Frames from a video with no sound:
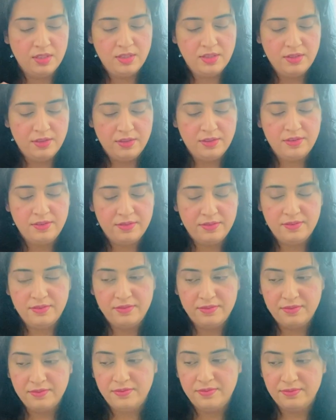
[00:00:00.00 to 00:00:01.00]

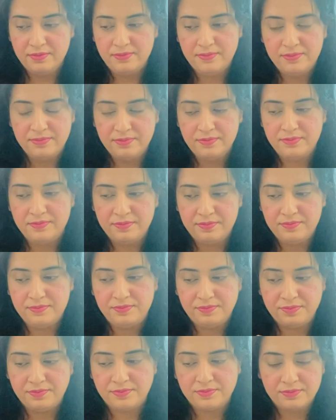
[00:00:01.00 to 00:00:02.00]

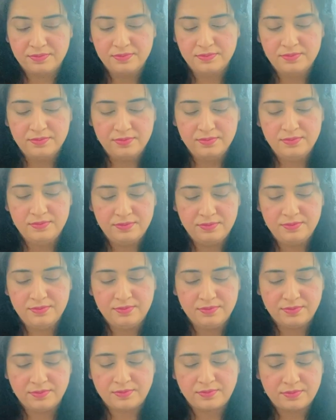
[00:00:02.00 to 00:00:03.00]

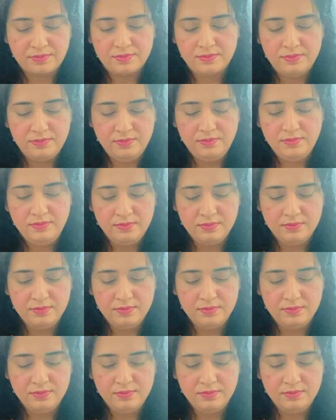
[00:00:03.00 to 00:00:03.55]
Nobody speaks.